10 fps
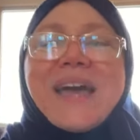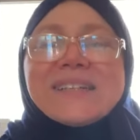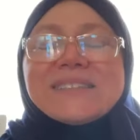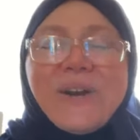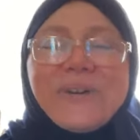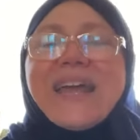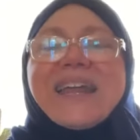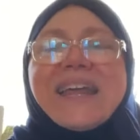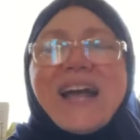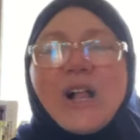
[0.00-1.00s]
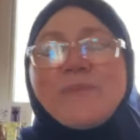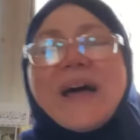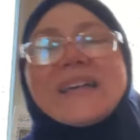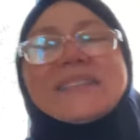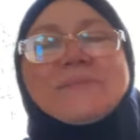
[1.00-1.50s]
And donate and
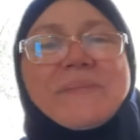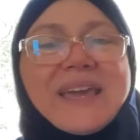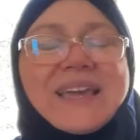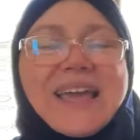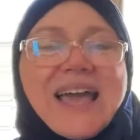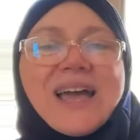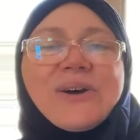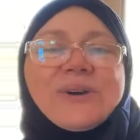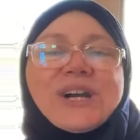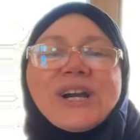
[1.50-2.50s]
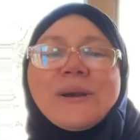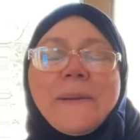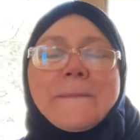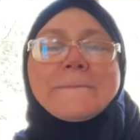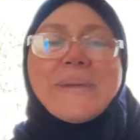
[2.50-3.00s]
help us make
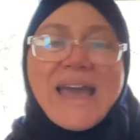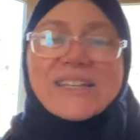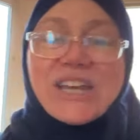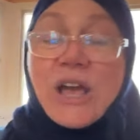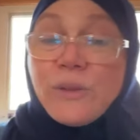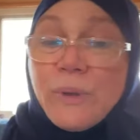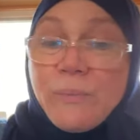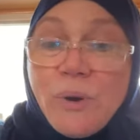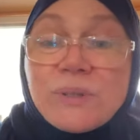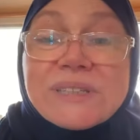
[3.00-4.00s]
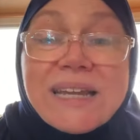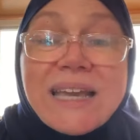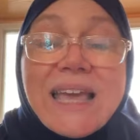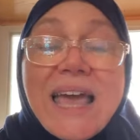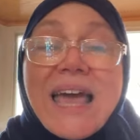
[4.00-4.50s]
our match. I will be
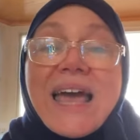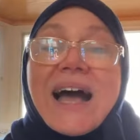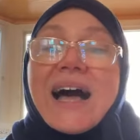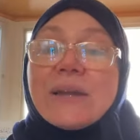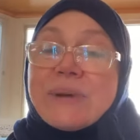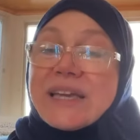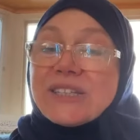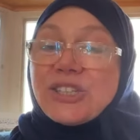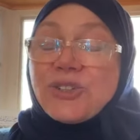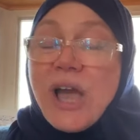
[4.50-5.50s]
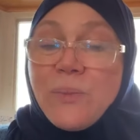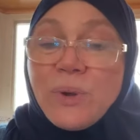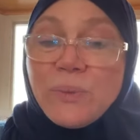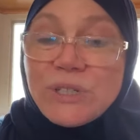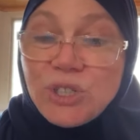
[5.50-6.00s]
posting on my Instagram
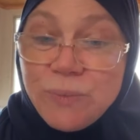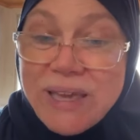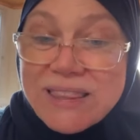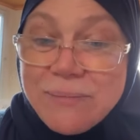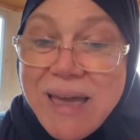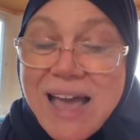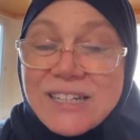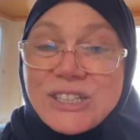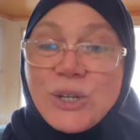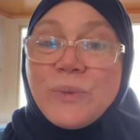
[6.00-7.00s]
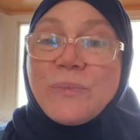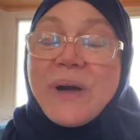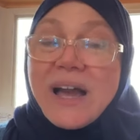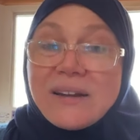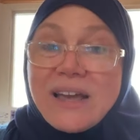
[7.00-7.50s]
when we do make the match. So be
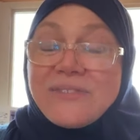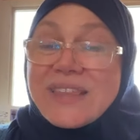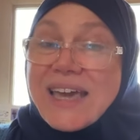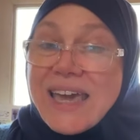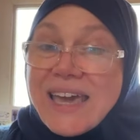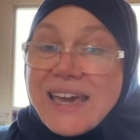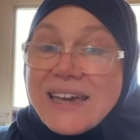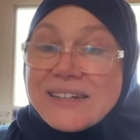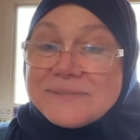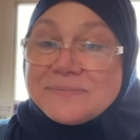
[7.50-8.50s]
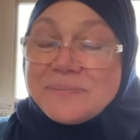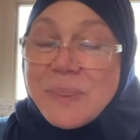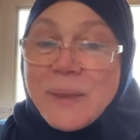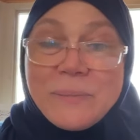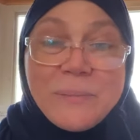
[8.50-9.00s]
part of the khair.
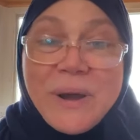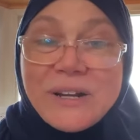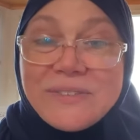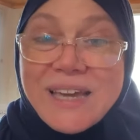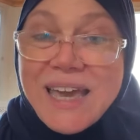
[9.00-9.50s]
Be part of